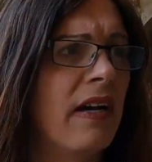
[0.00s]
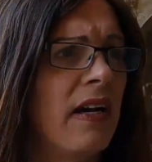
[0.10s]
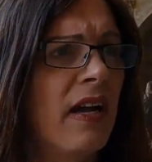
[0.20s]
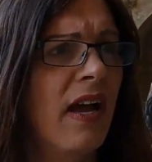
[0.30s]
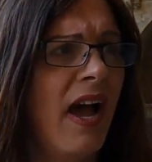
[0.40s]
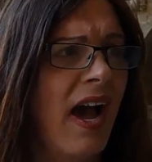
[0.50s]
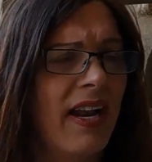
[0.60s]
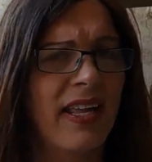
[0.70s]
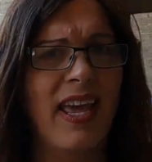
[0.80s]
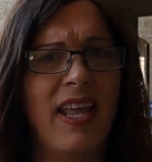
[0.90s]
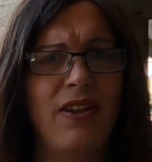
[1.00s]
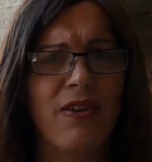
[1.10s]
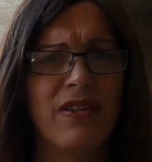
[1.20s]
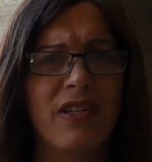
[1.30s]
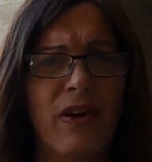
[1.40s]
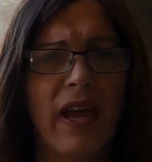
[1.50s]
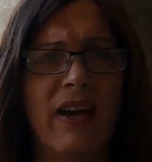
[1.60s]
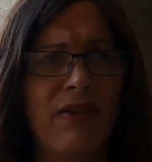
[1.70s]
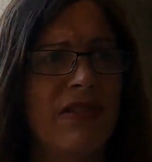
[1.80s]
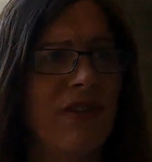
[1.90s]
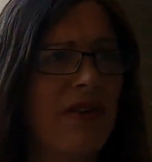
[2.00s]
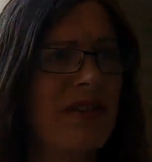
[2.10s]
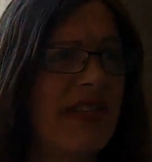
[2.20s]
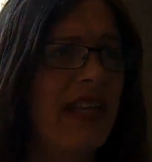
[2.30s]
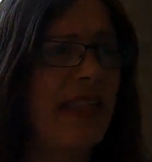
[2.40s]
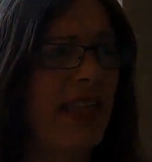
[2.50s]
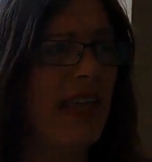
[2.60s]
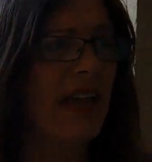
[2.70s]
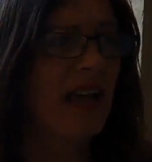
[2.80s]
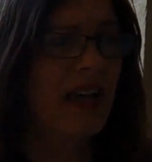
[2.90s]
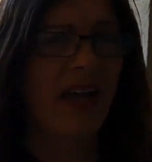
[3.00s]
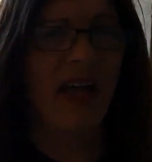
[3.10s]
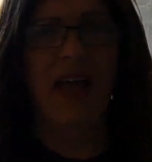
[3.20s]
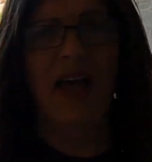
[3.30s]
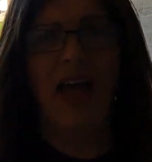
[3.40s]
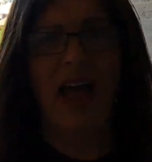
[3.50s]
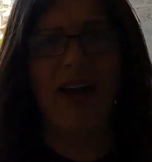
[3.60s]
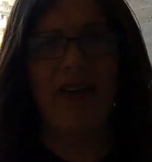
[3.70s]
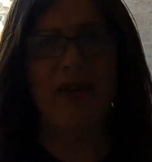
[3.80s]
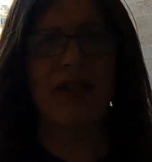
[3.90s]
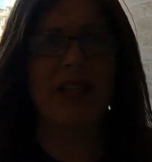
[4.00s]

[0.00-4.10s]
And again, you can look out and you can see the arrow